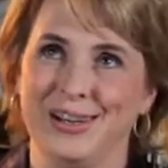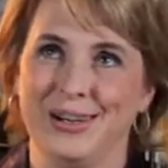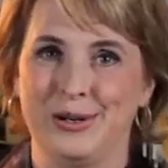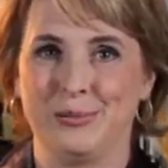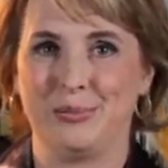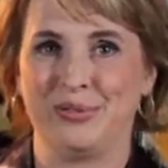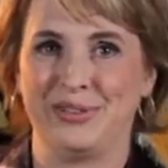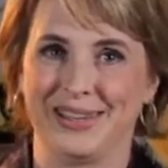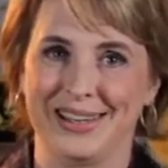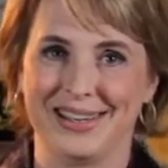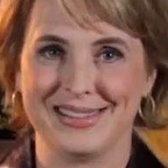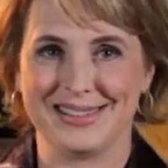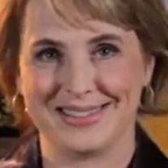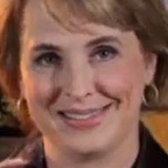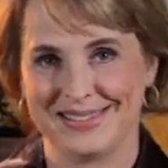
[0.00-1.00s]
oh,
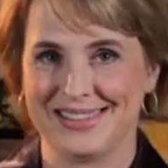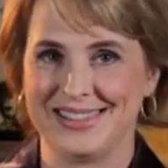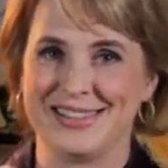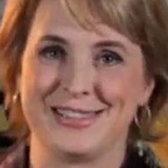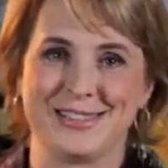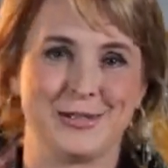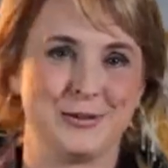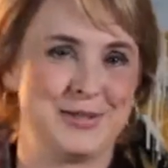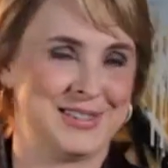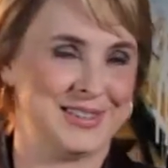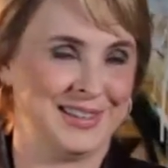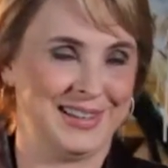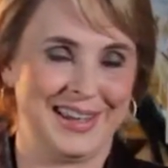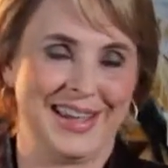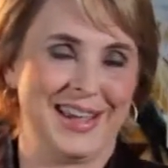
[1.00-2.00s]
please, that is so silly.